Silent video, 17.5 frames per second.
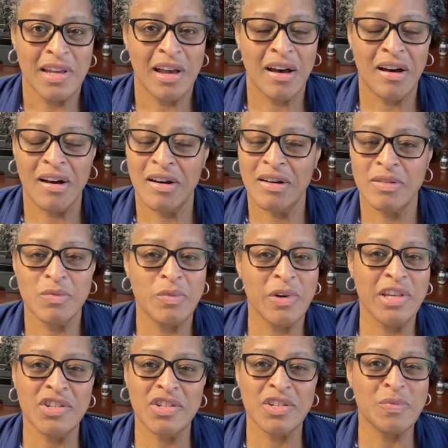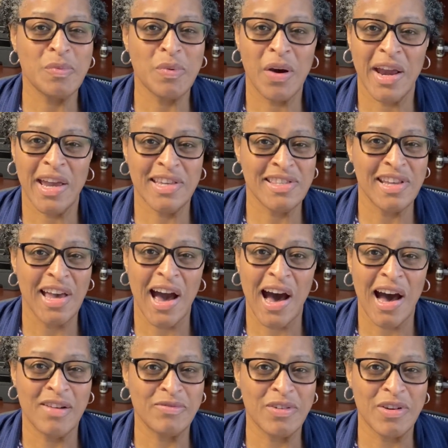Uh, we just praise
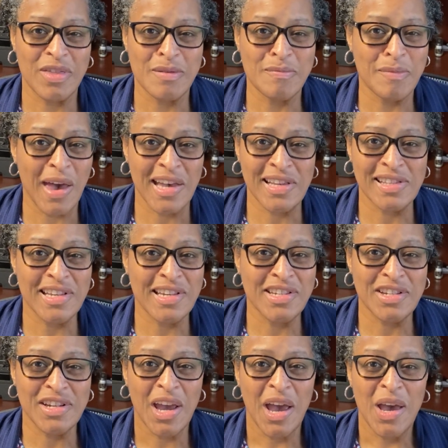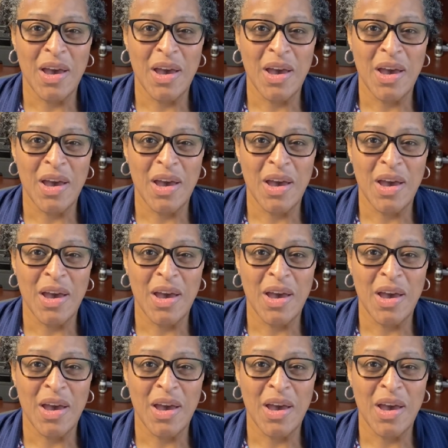God for the message.